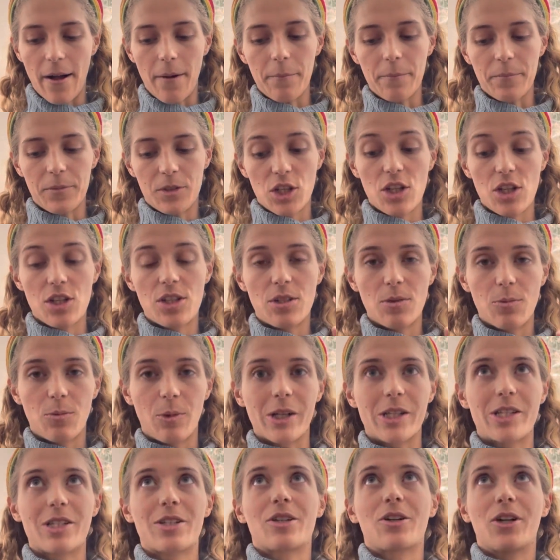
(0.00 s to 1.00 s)
Just
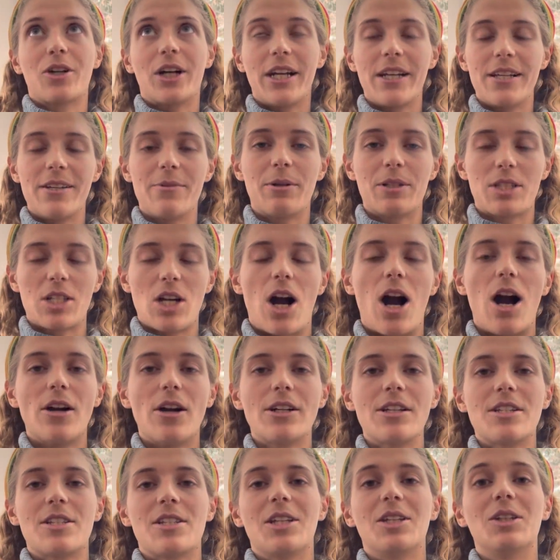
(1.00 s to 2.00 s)
what's hard
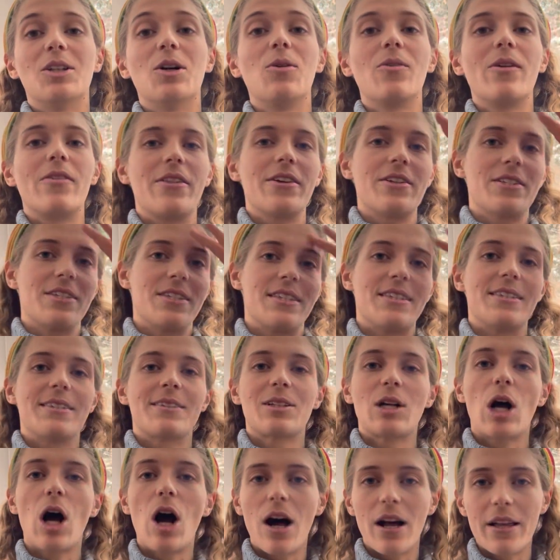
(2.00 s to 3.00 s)
is to know that this
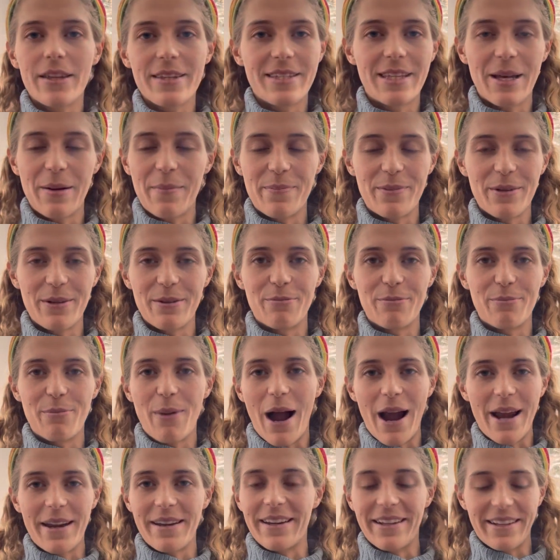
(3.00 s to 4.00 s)
concept of
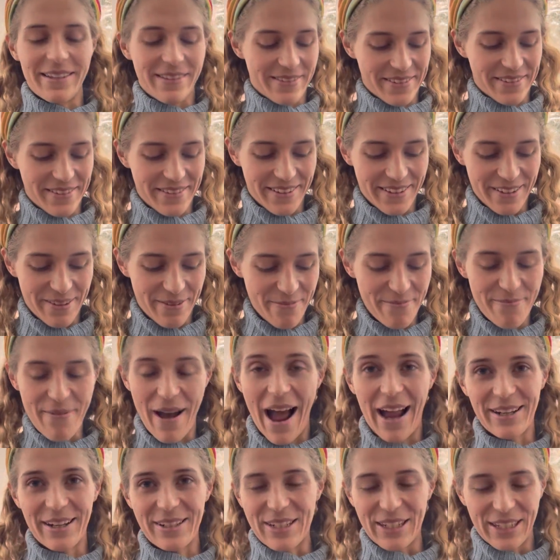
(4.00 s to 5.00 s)
bindings
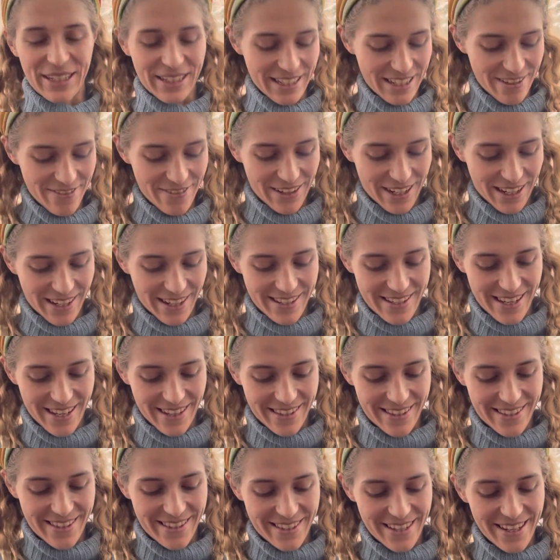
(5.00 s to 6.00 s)
matching even
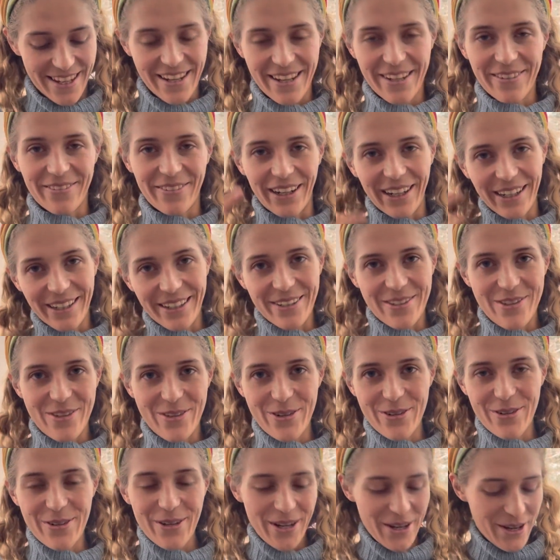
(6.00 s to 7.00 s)
exists, right? Because
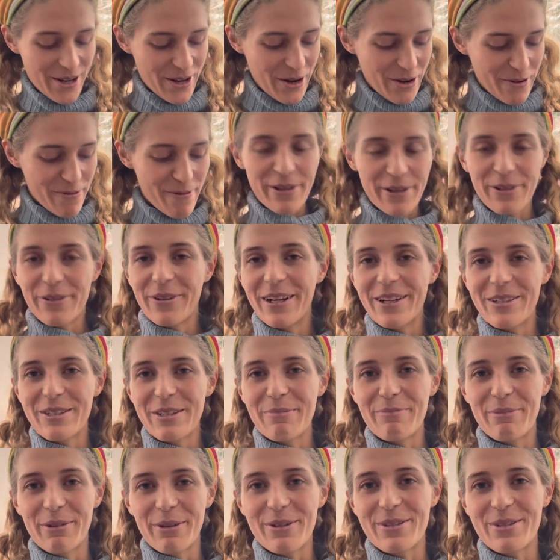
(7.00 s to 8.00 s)
what crazy
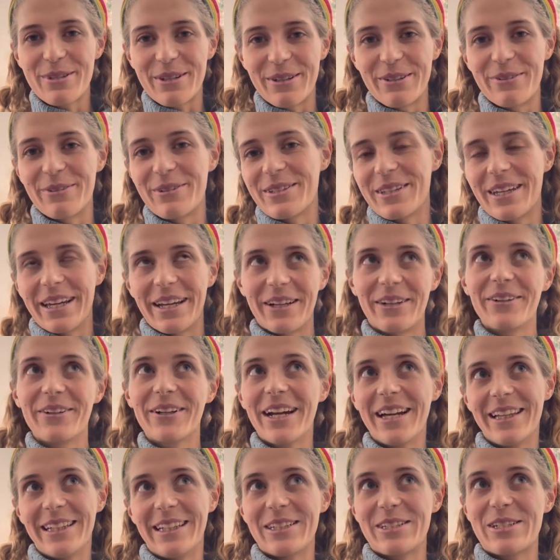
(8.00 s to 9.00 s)
person was like,
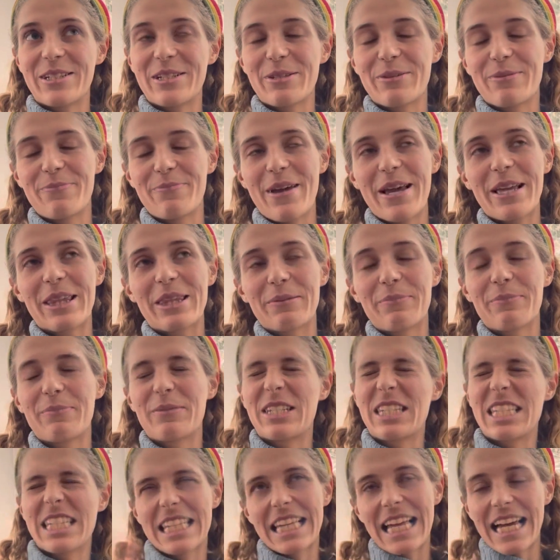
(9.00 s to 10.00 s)
okay, let's just make them
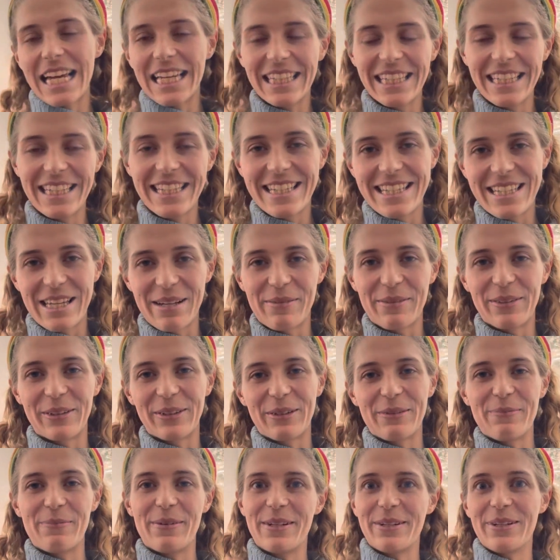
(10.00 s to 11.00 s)
slightly
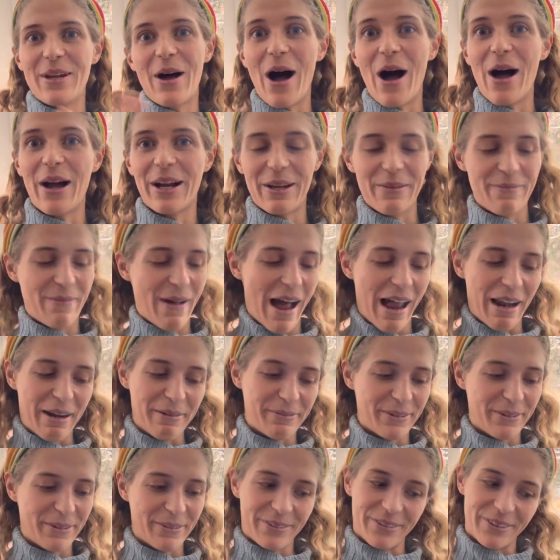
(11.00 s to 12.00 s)
similar but not
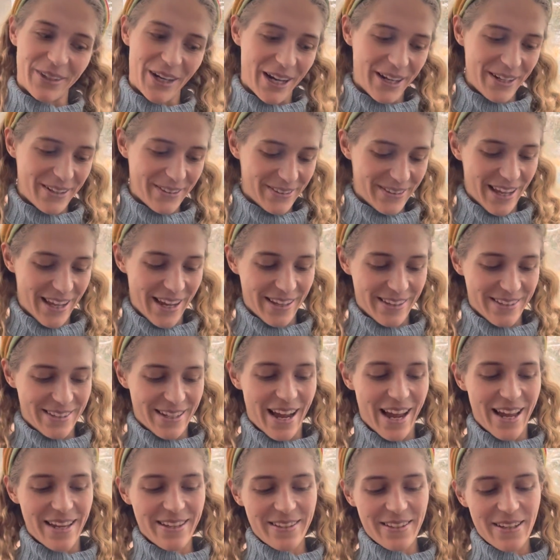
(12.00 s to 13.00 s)
compatible? Great, thanks
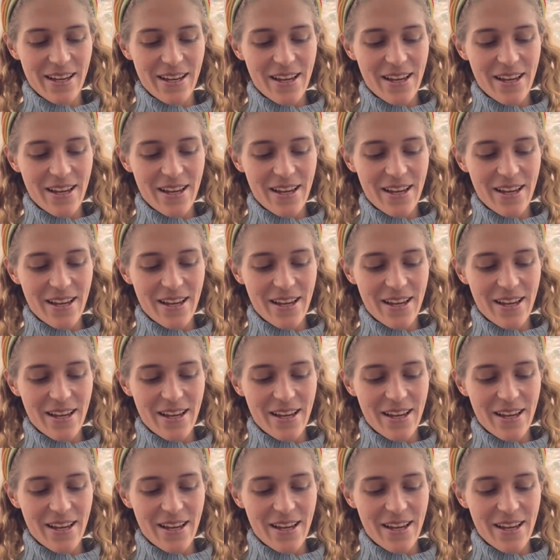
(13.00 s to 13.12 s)
guys.